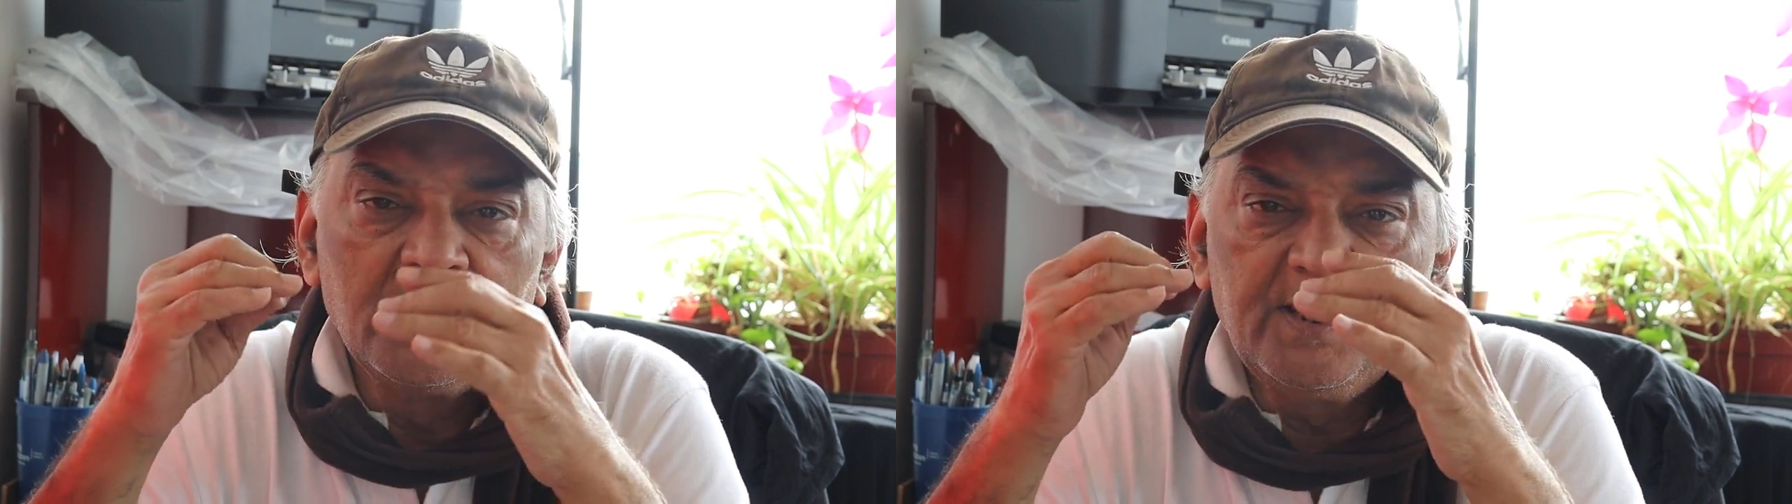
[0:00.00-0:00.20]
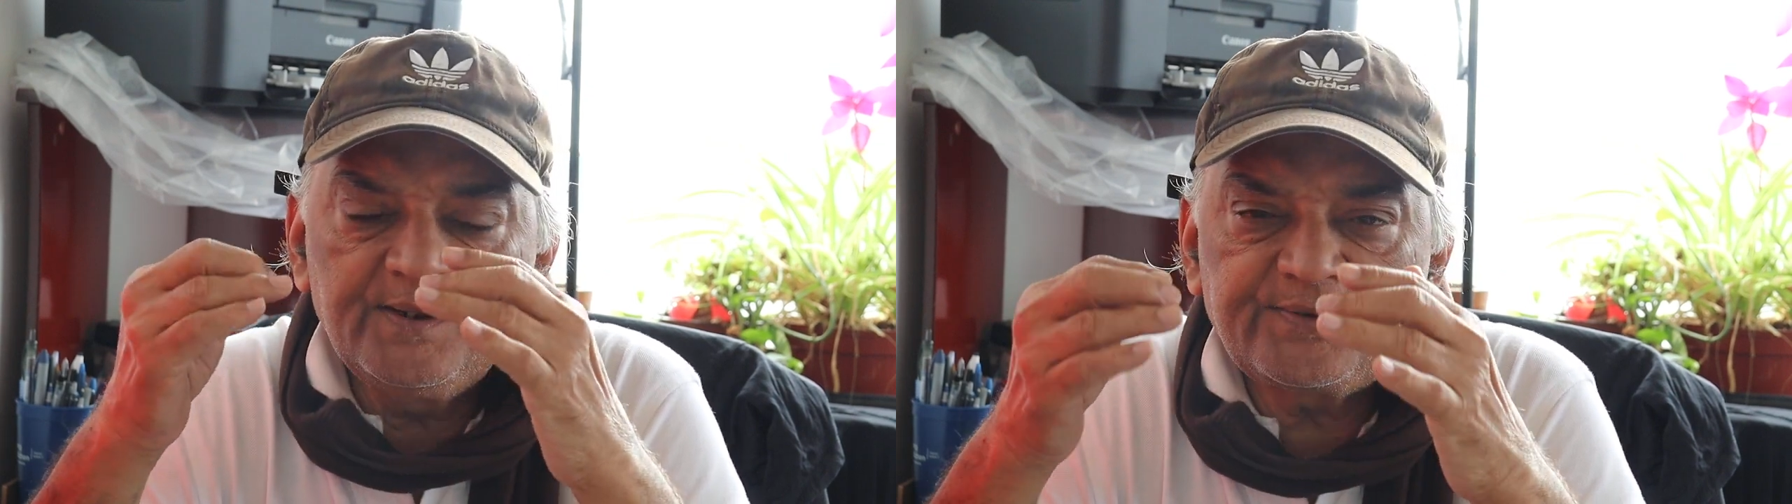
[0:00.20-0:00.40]

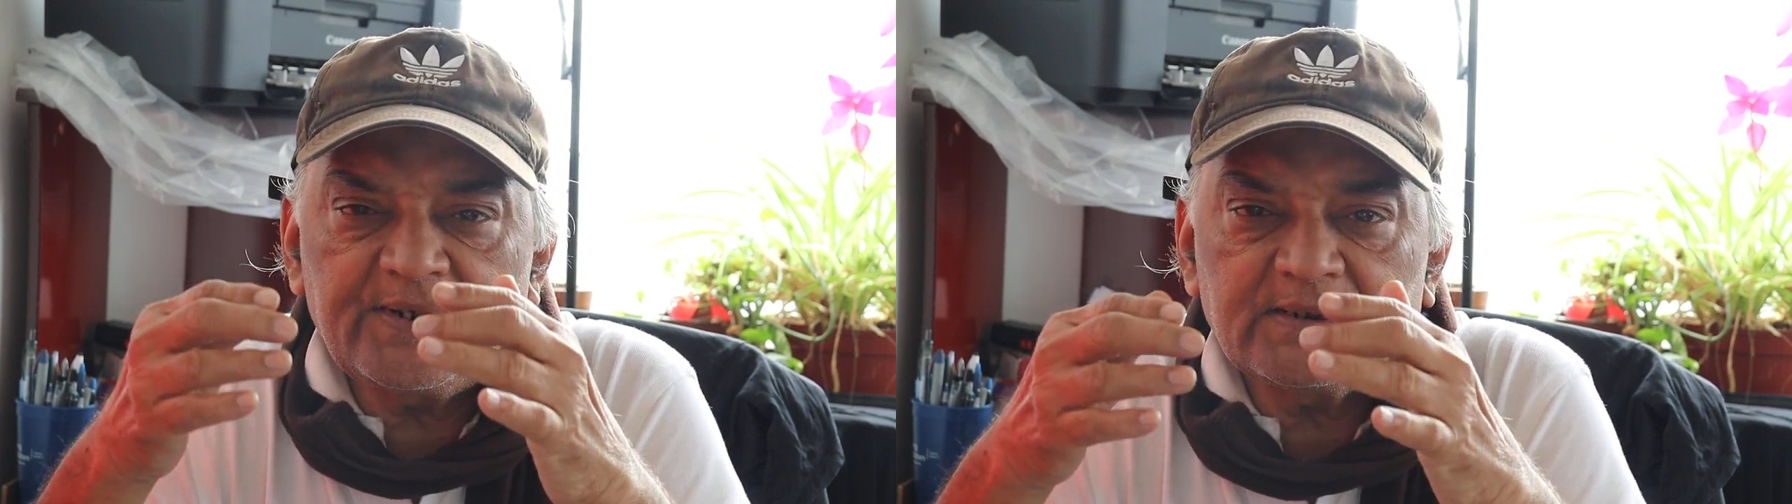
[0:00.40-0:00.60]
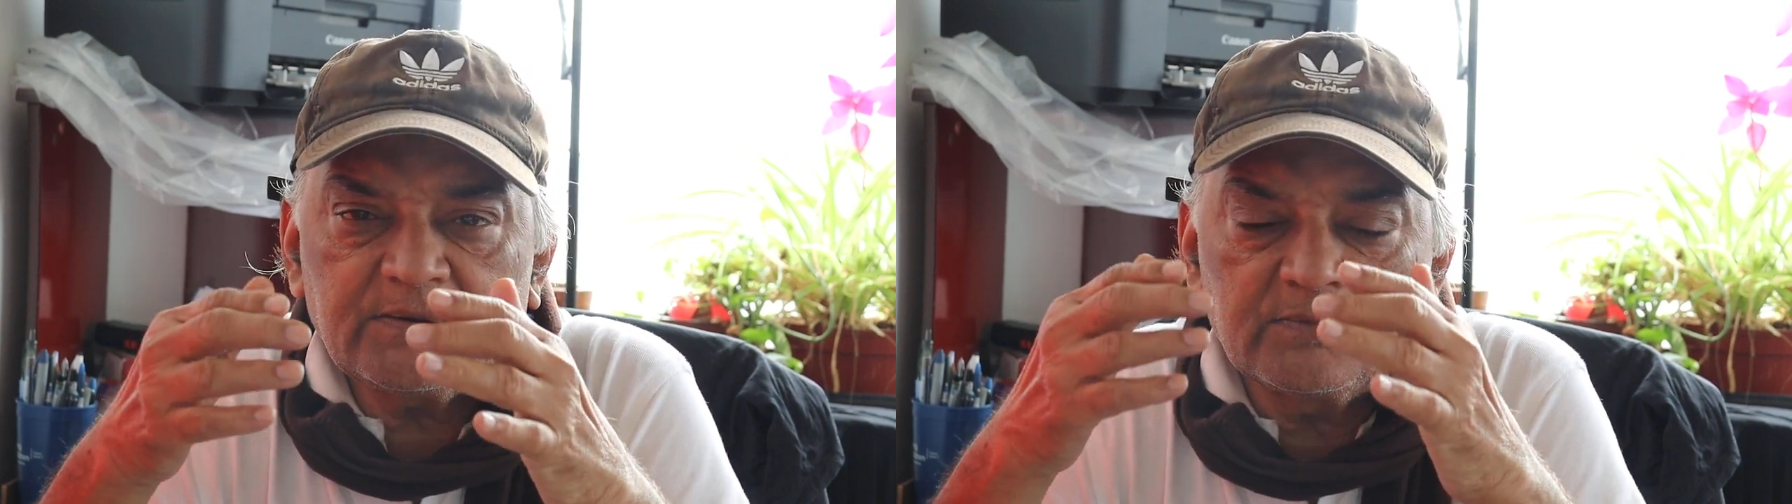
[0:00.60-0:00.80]
He
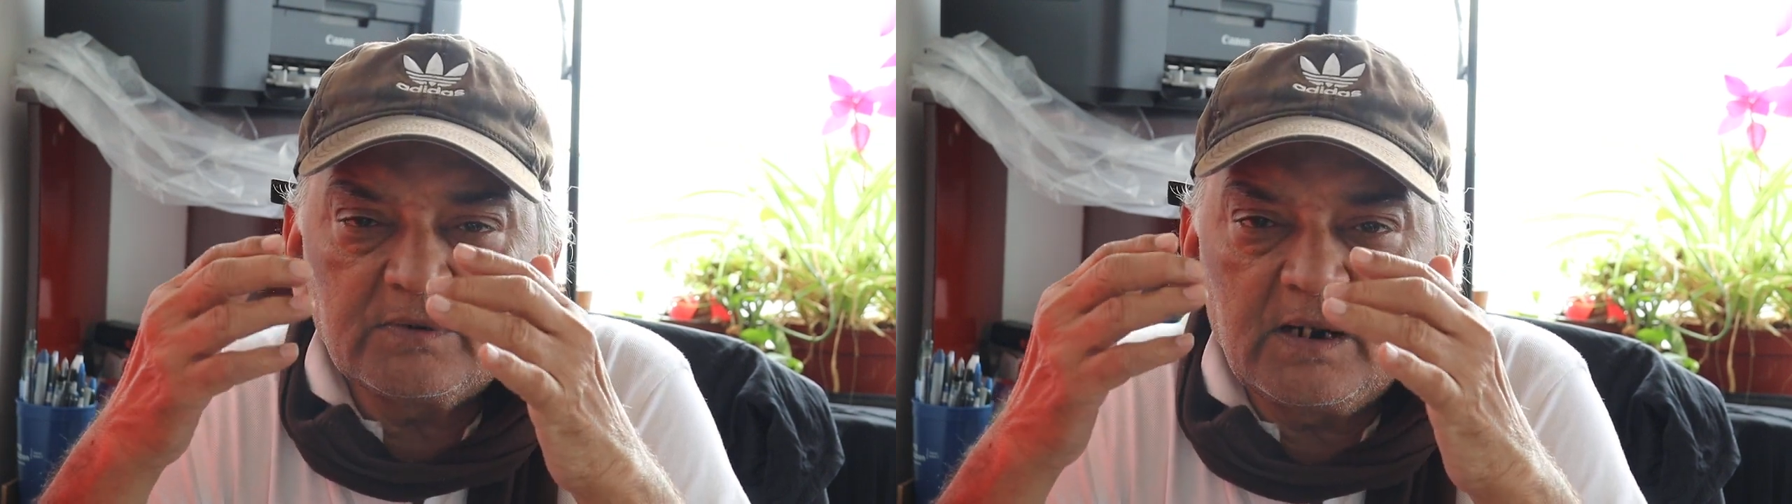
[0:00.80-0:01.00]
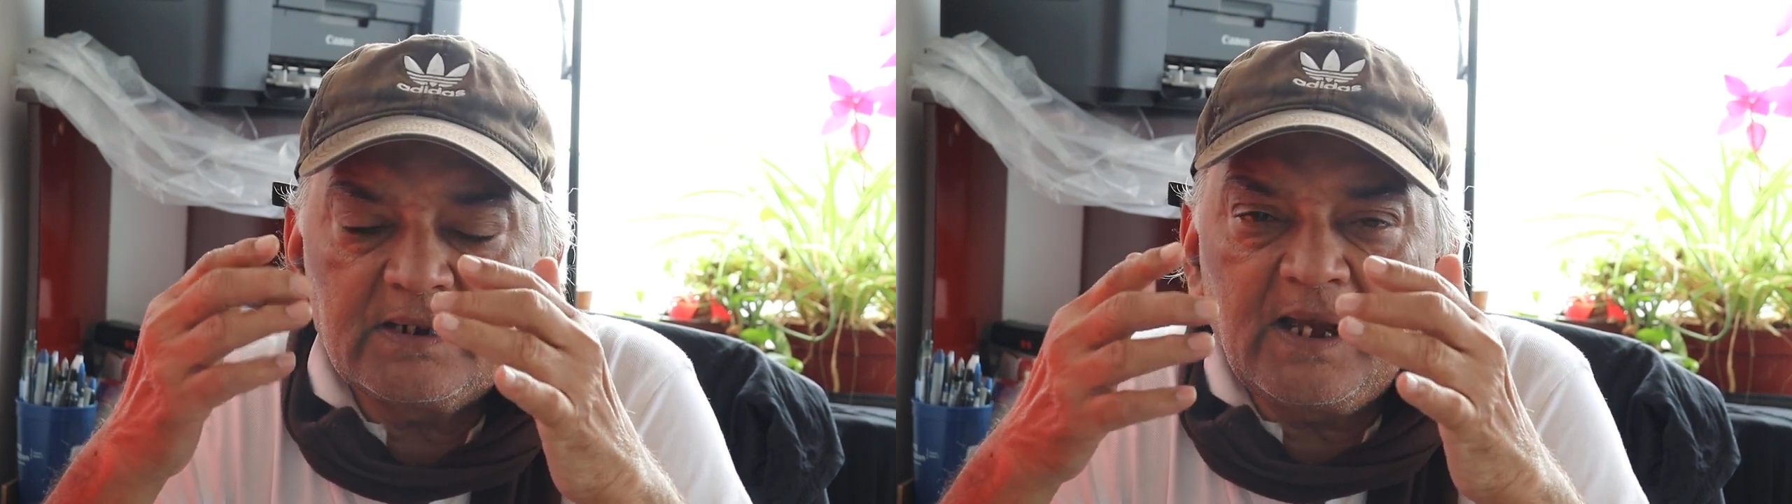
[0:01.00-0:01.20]
trusts
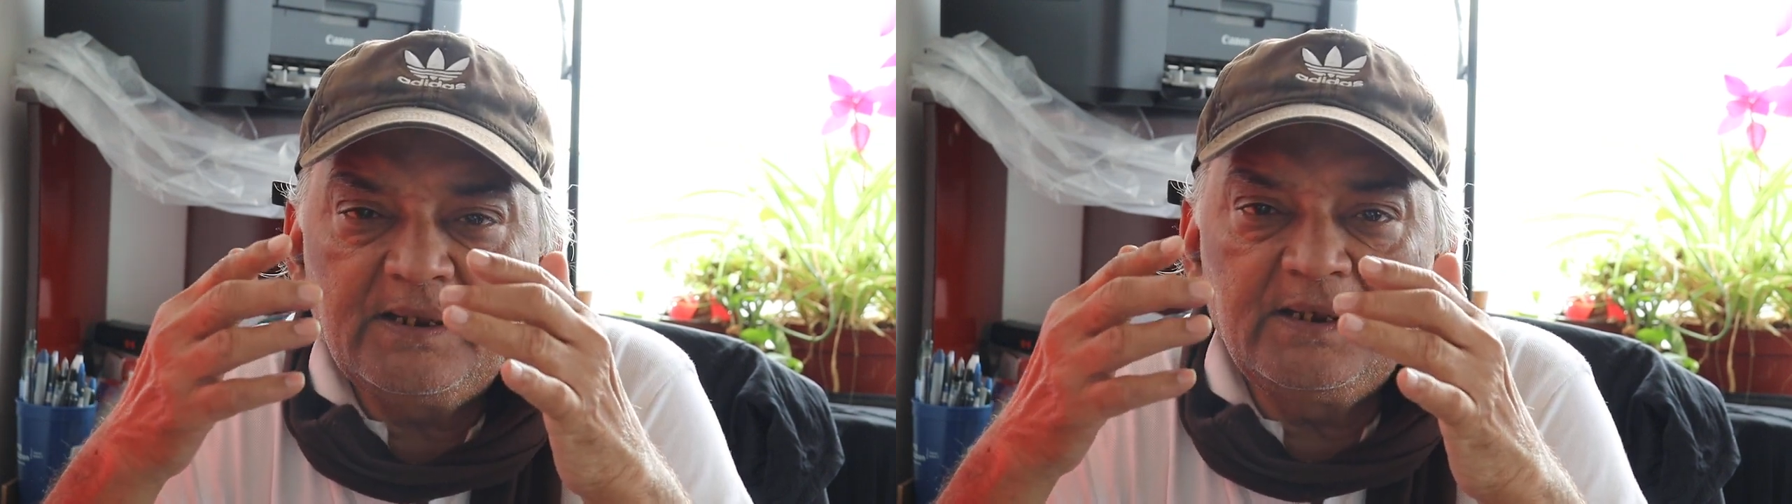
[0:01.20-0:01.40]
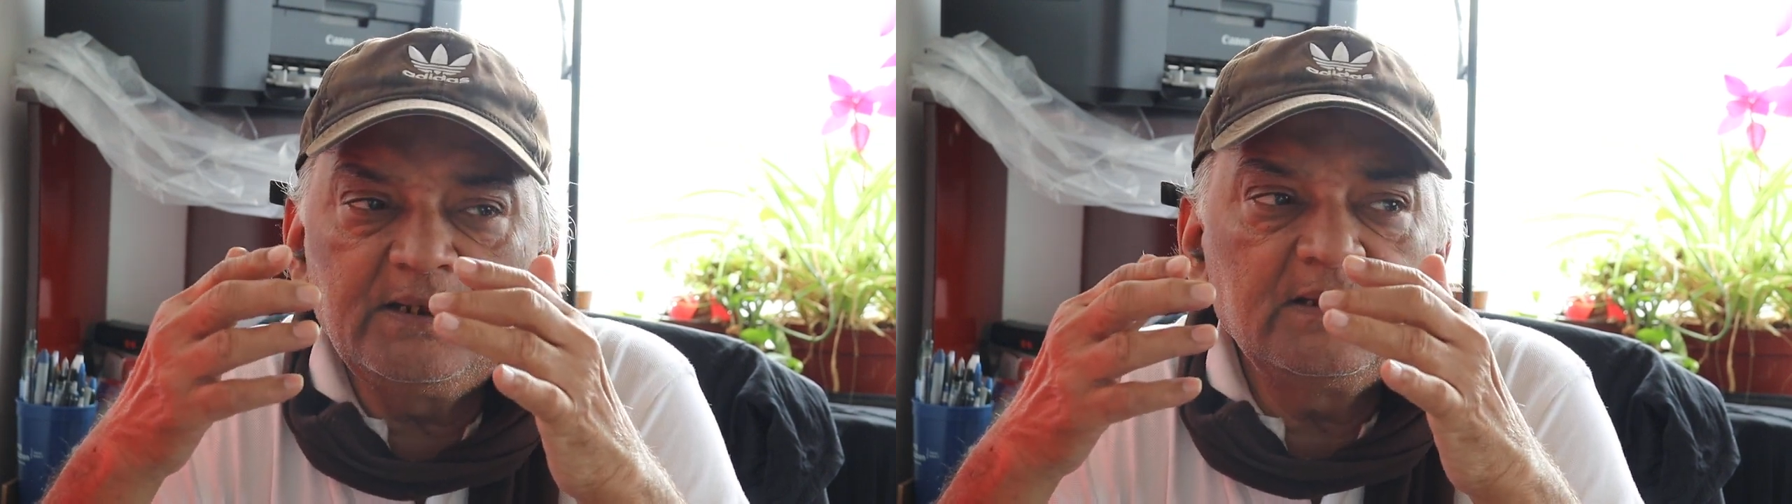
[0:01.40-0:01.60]

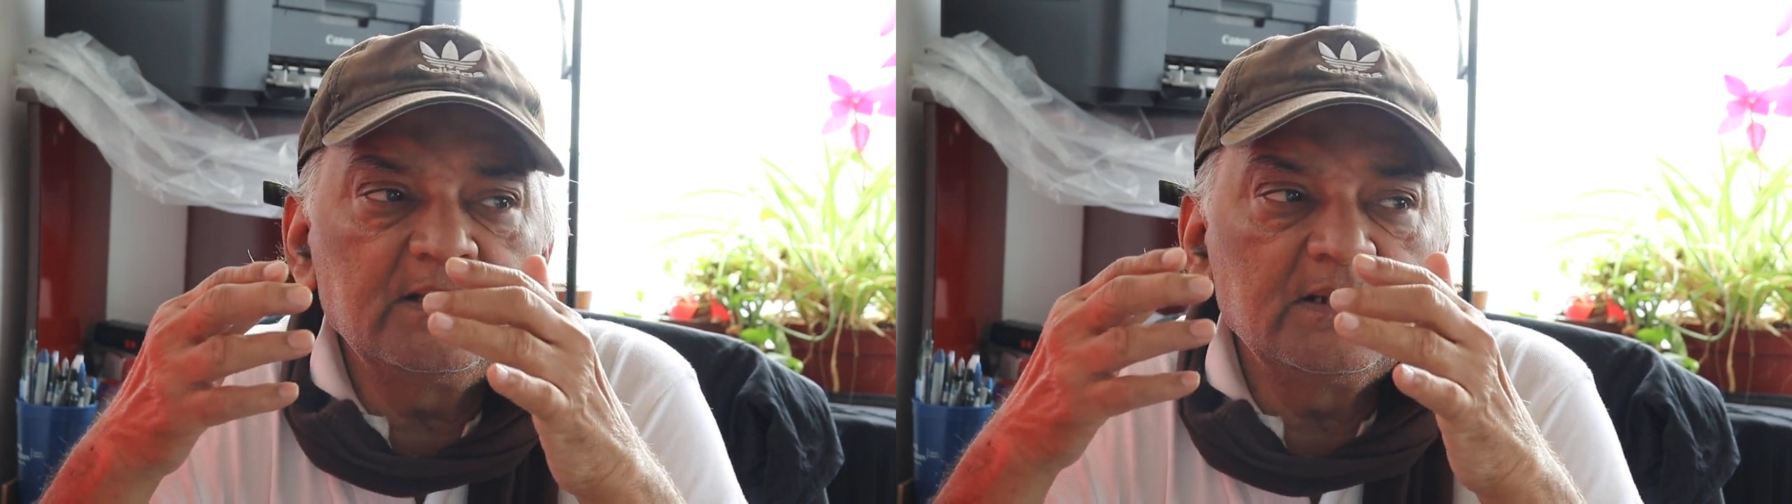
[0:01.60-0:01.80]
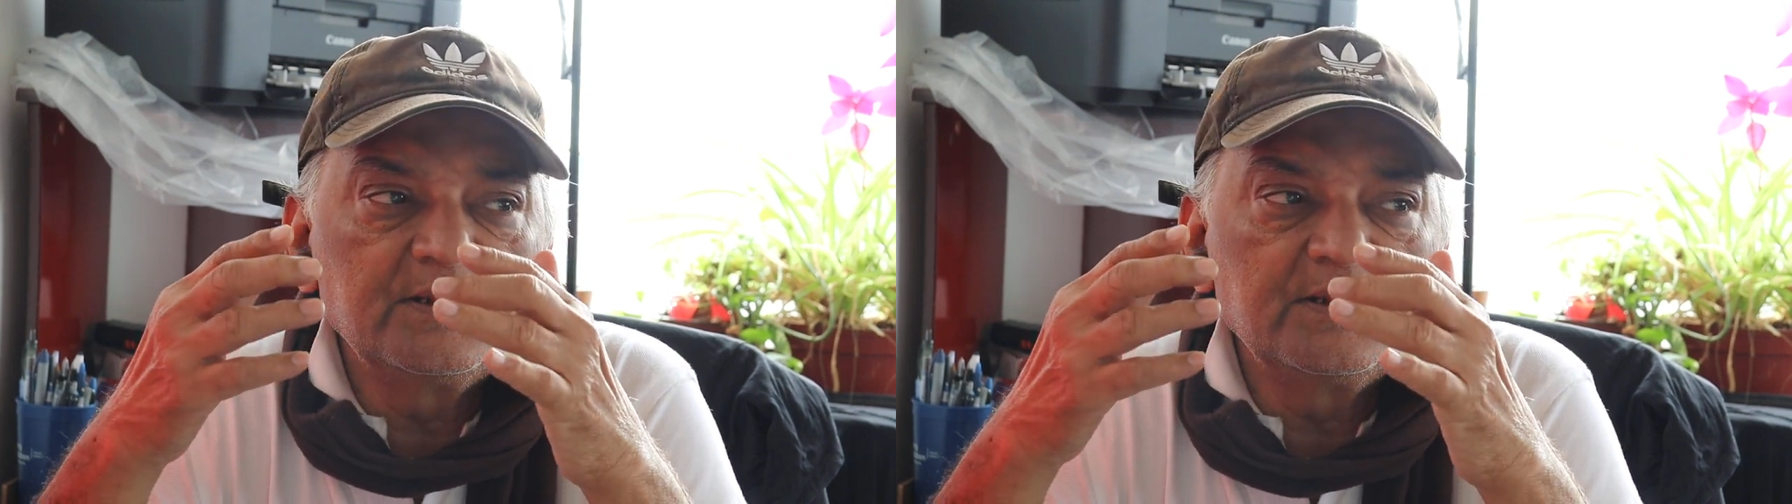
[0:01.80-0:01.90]
Adani